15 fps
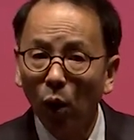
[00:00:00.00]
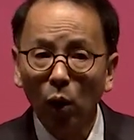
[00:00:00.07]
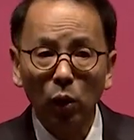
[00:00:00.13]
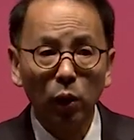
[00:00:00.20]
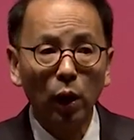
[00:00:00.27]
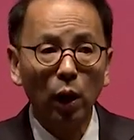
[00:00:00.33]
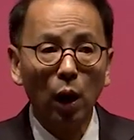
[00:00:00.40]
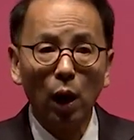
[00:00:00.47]

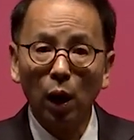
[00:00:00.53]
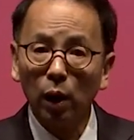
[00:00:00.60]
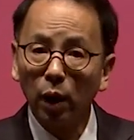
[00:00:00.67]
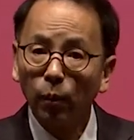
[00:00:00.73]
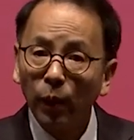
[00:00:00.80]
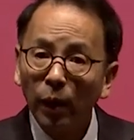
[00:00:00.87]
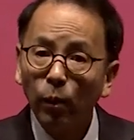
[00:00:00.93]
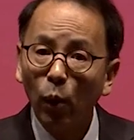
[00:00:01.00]

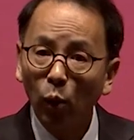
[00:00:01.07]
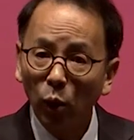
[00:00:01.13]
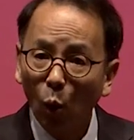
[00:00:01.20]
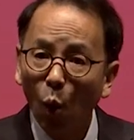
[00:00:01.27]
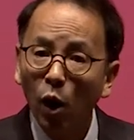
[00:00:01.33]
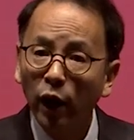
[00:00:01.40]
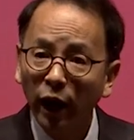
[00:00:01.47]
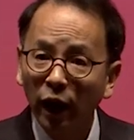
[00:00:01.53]
the
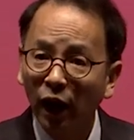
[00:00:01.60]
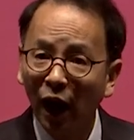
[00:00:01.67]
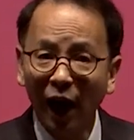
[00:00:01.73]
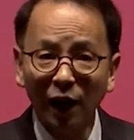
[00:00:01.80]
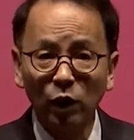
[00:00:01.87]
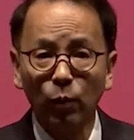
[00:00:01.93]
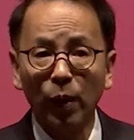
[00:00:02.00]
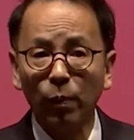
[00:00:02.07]
working
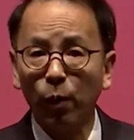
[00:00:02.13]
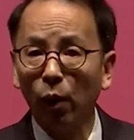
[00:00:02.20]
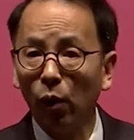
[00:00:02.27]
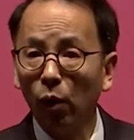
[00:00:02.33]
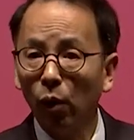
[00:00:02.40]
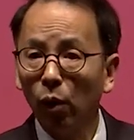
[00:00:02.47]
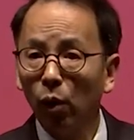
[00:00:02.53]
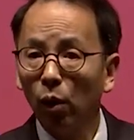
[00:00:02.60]
class people,
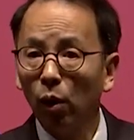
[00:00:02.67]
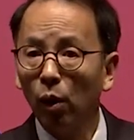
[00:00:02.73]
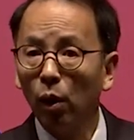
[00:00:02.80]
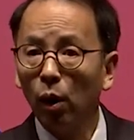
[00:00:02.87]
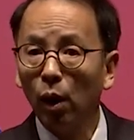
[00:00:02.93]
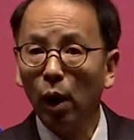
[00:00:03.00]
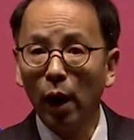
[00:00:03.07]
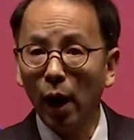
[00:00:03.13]

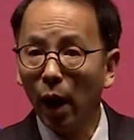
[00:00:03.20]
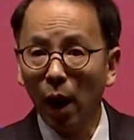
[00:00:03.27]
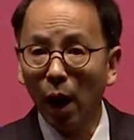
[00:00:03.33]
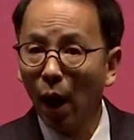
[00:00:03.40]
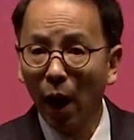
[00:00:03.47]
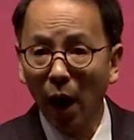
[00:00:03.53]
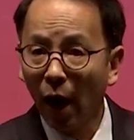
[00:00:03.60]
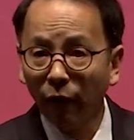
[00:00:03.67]

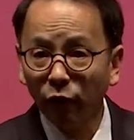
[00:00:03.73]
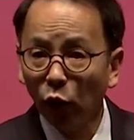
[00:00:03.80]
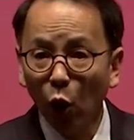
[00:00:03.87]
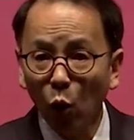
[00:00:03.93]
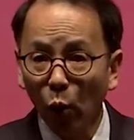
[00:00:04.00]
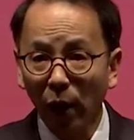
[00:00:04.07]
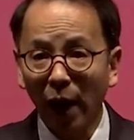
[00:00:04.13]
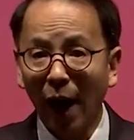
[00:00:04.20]
have no
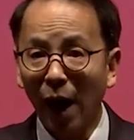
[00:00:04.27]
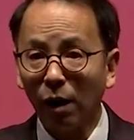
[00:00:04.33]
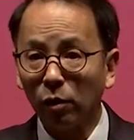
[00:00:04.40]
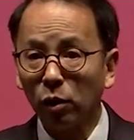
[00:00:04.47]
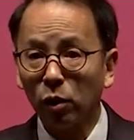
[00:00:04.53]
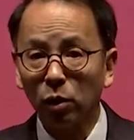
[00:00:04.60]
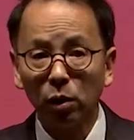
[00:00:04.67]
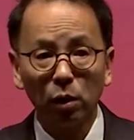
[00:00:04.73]
way out.